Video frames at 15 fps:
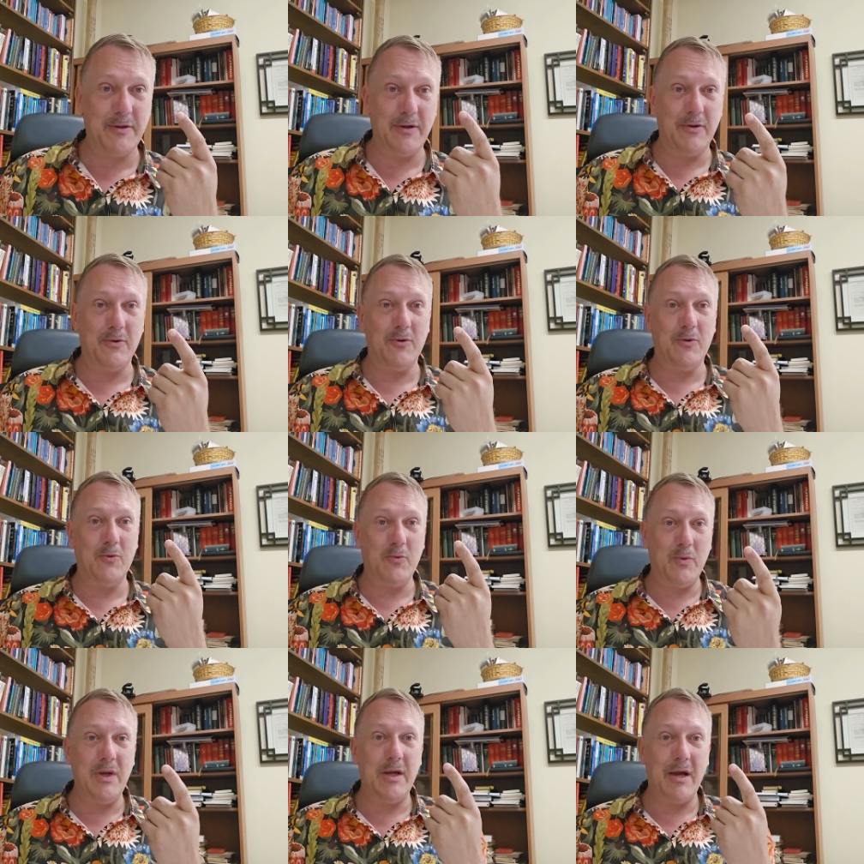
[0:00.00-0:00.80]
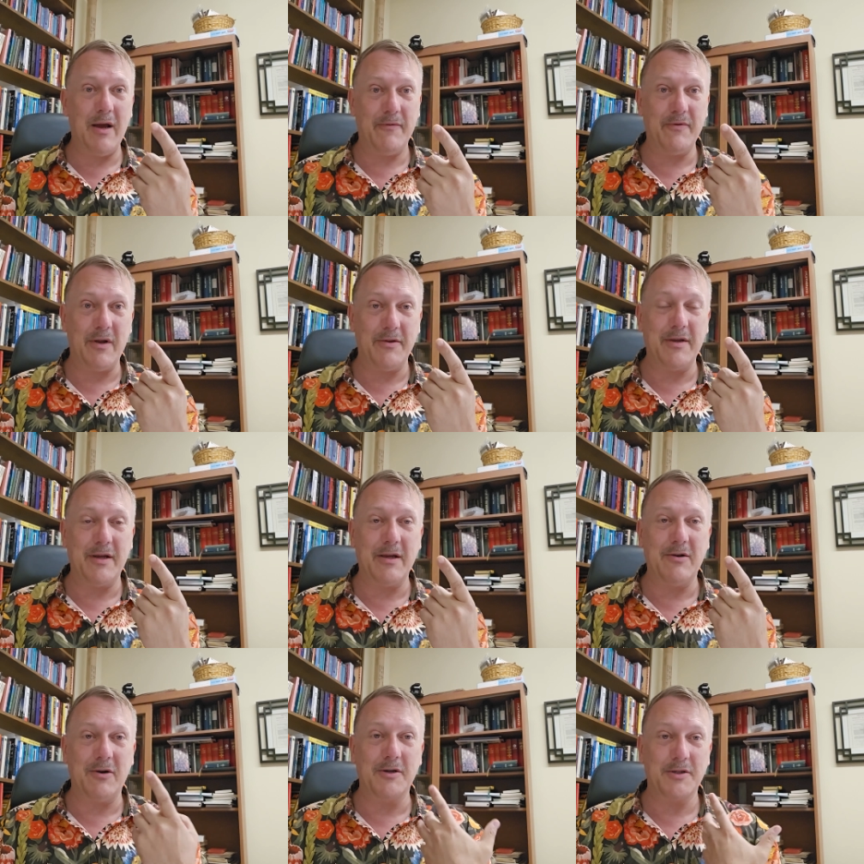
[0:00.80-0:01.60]
you know, we have
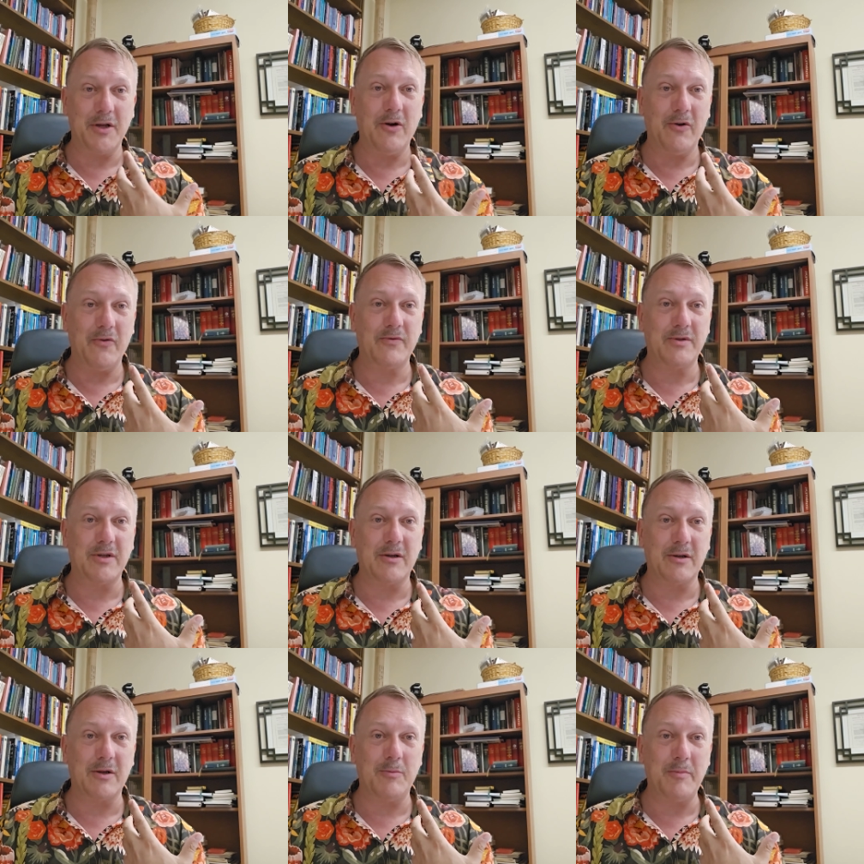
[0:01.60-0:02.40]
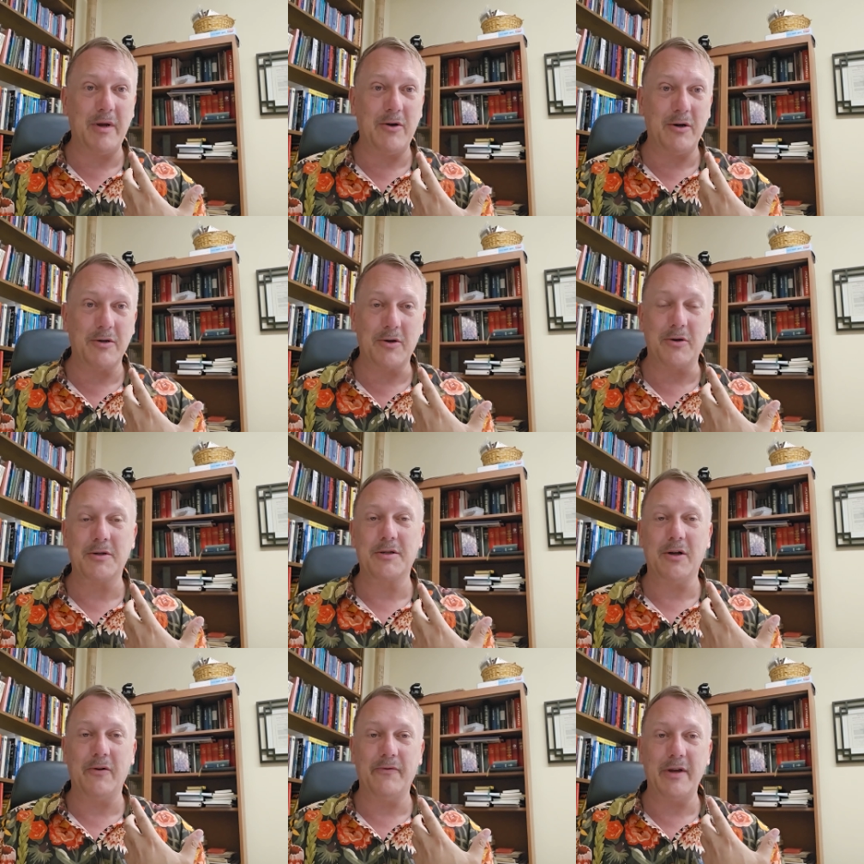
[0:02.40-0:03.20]
nothing in ourselves that can merit our
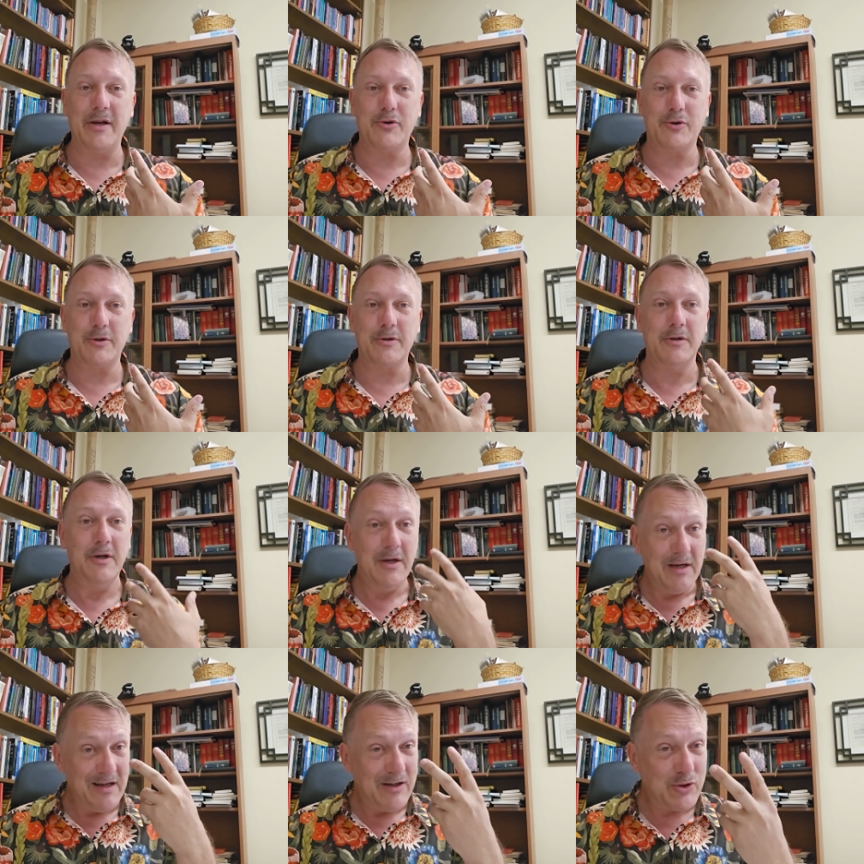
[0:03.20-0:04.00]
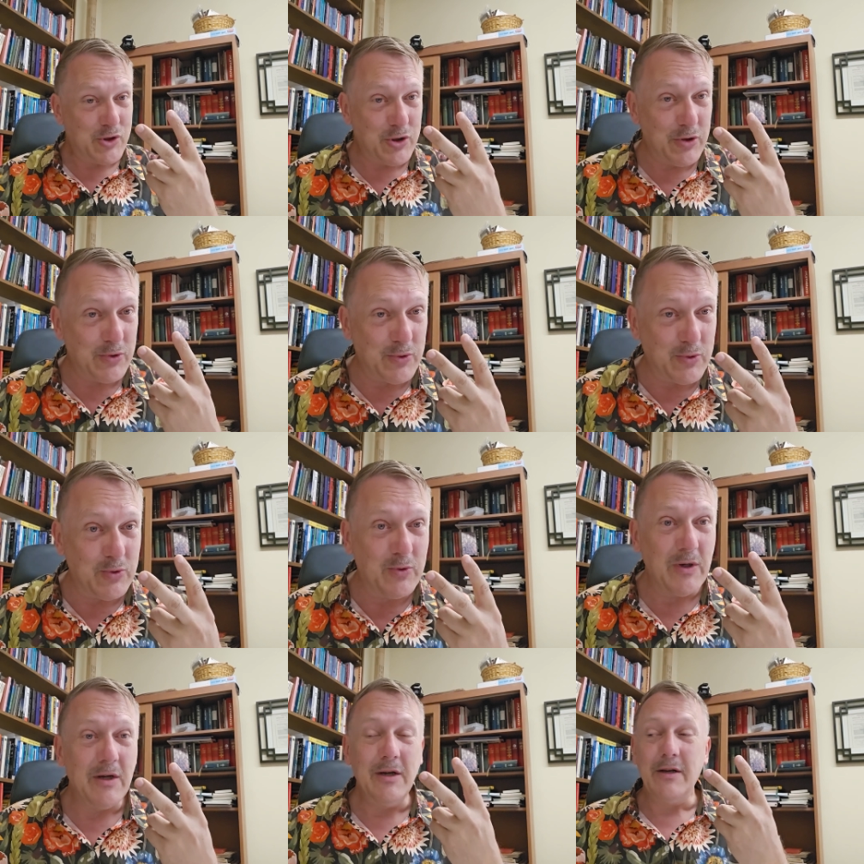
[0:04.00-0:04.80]
salvation.
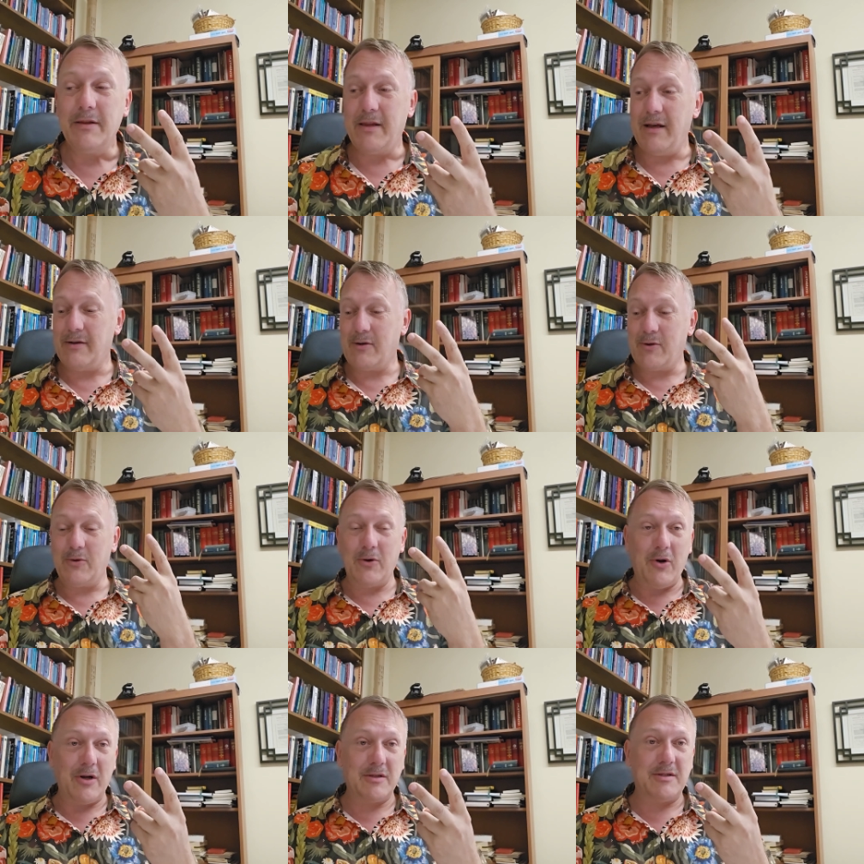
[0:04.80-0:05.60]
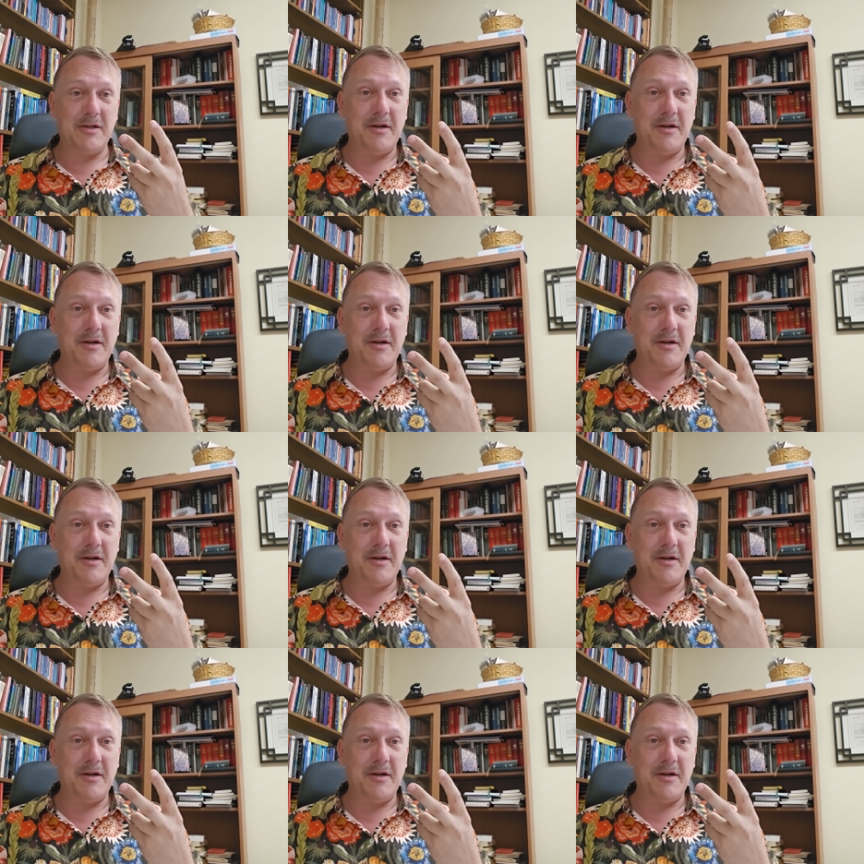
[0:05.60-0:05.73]
Two, that God